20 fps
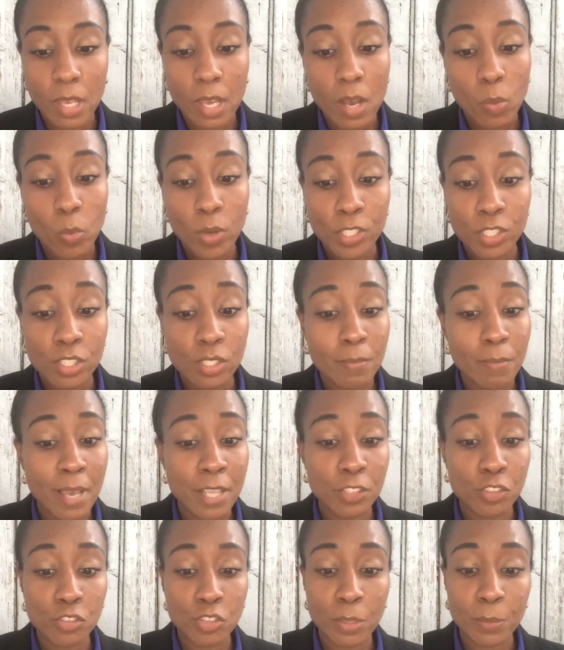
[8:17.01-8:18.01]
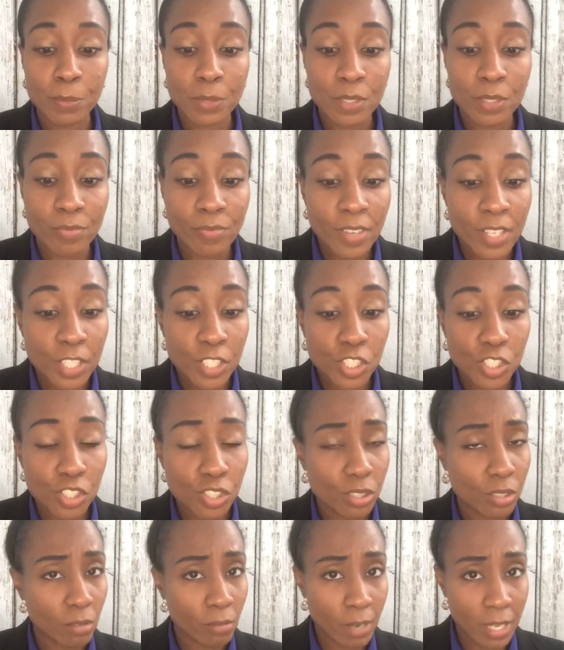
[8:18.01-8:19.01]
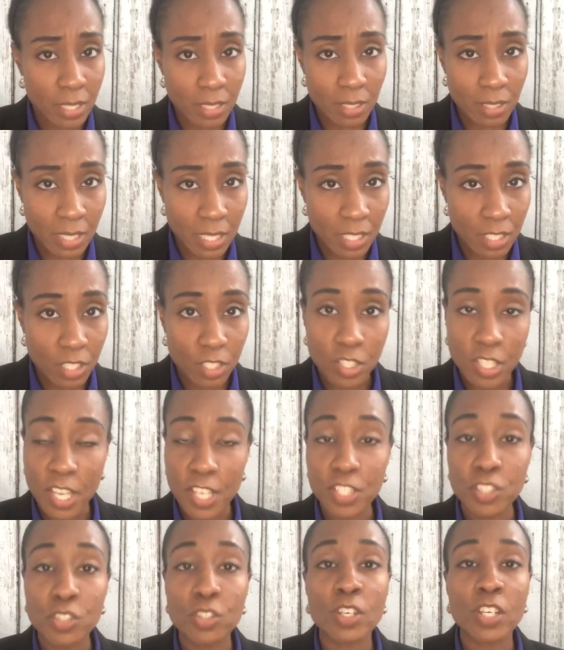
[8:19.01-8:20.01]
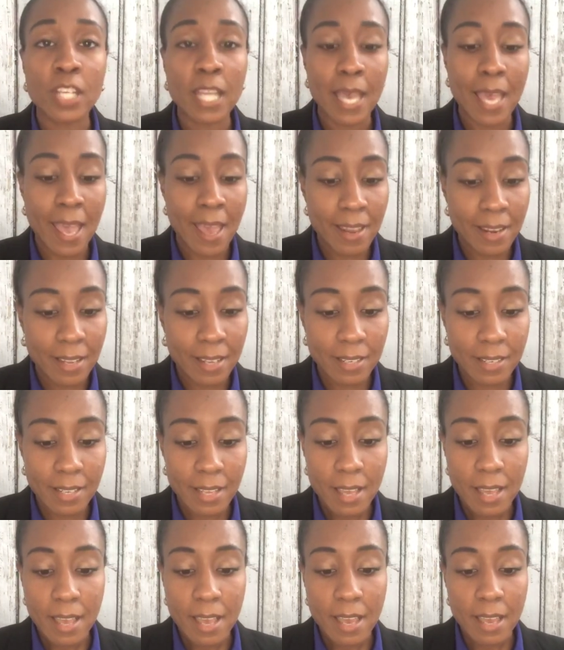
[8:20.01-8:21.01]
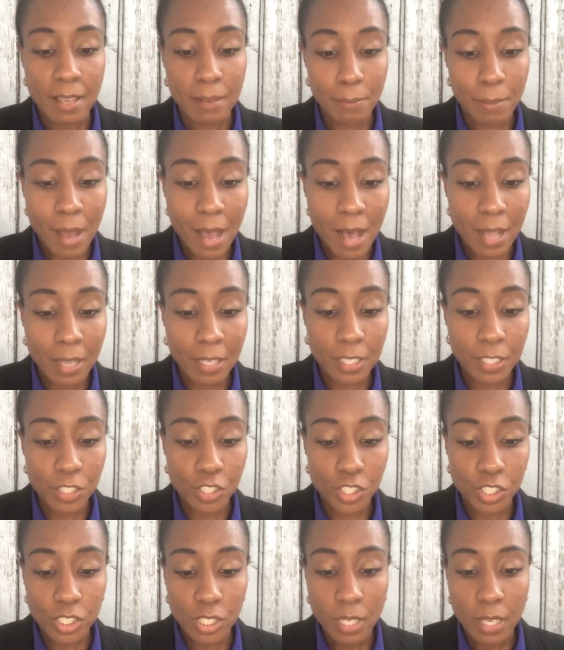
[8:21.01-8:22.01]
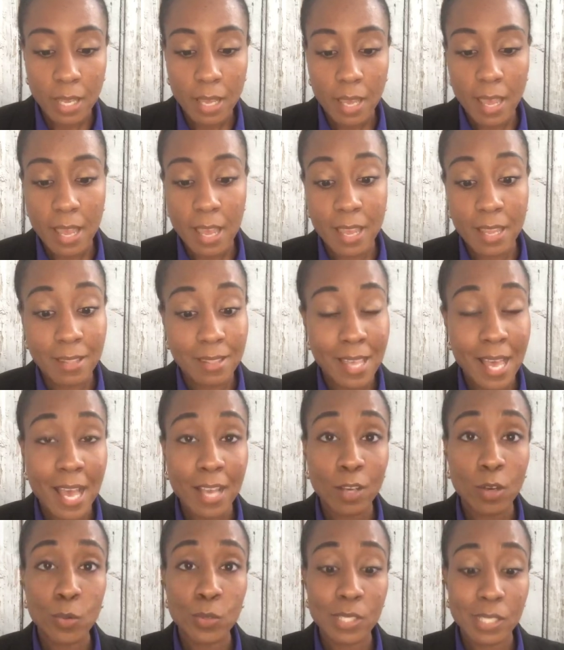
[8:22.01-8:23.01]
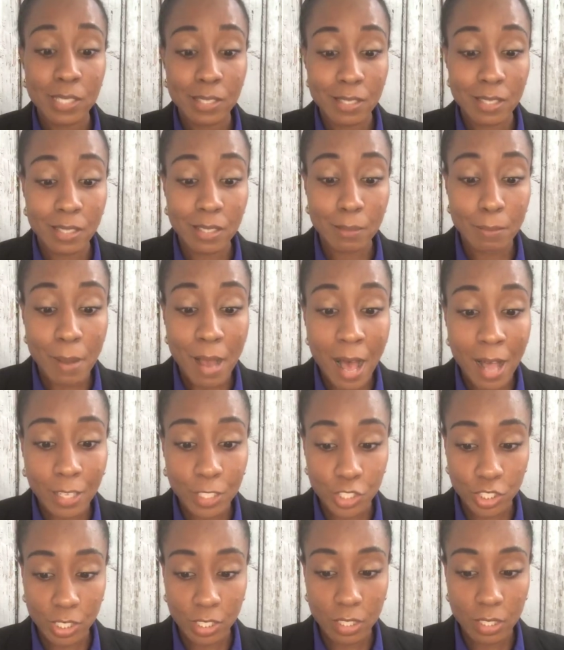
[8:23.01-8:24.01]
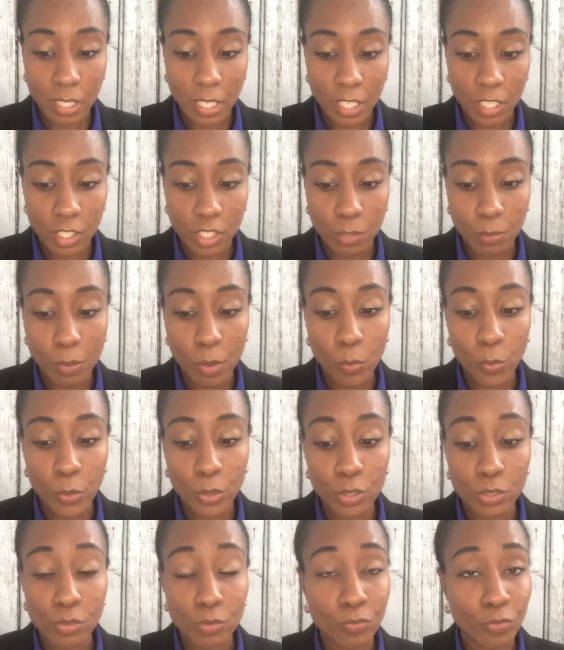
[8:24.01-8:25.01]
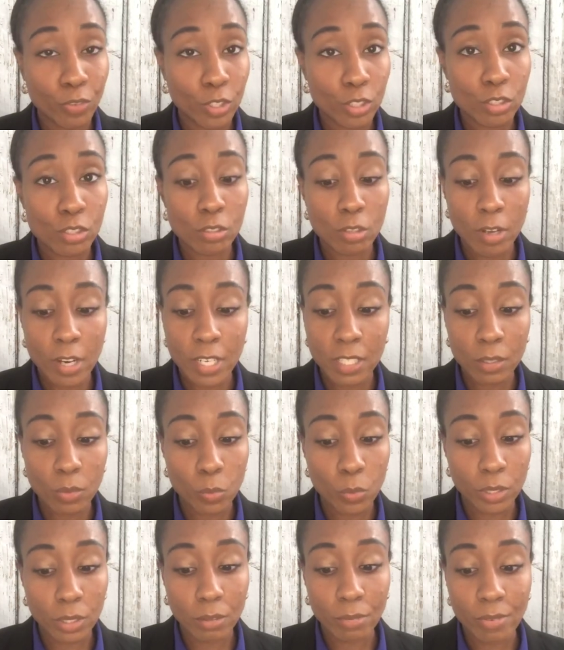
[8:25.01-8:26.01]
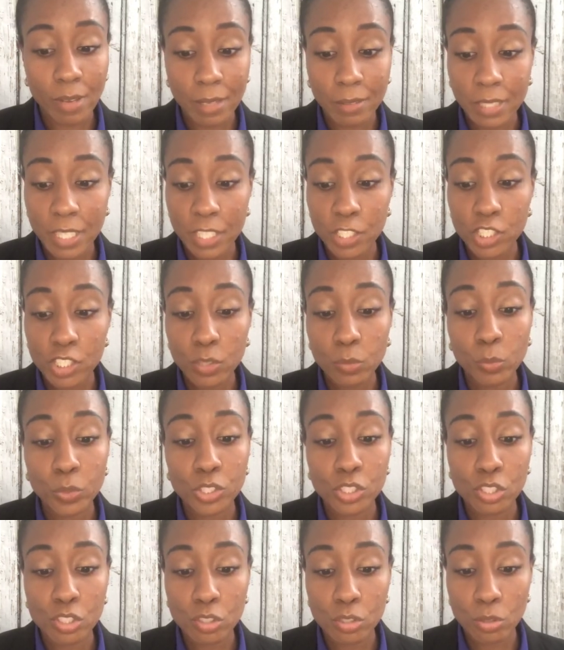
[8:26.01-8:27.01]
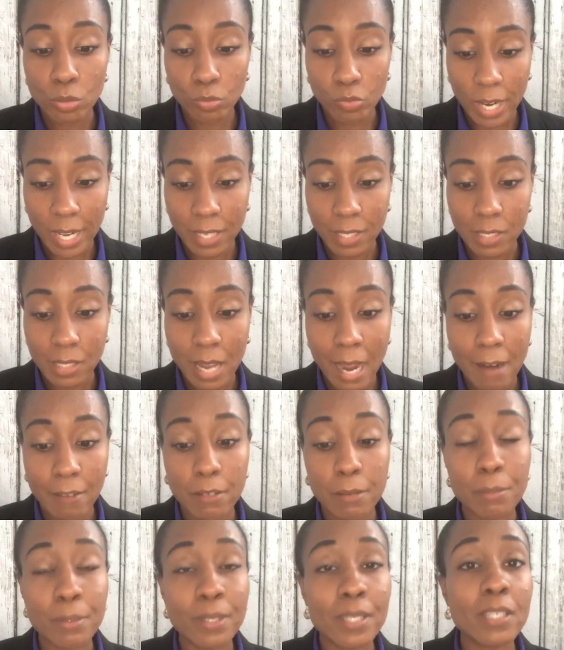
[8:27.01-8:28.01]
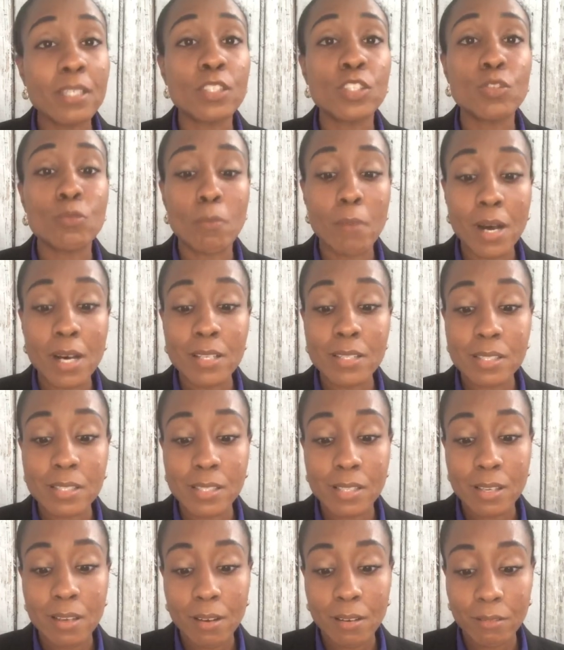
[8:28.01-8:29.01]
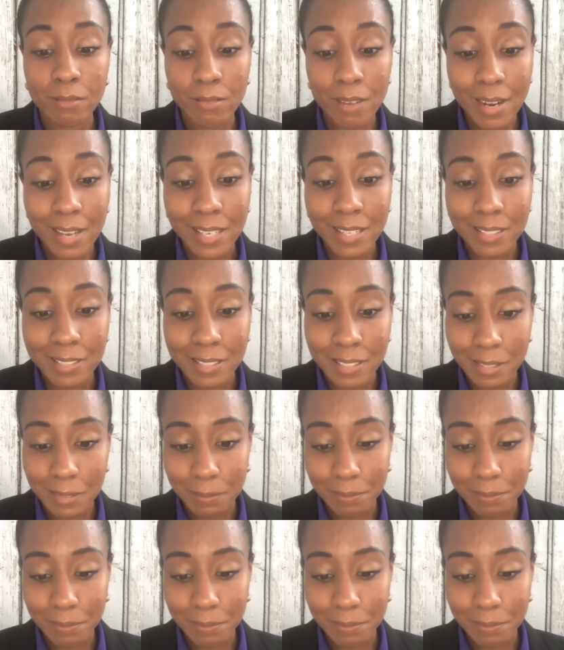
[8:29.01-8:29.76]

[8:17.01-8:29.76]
Once the manuscript is finished, the rest is easy. Then you're going to edit and polish, and that goes into the polishing stage. But we're first starting with the foundation, which is to write. I repeat, you must write.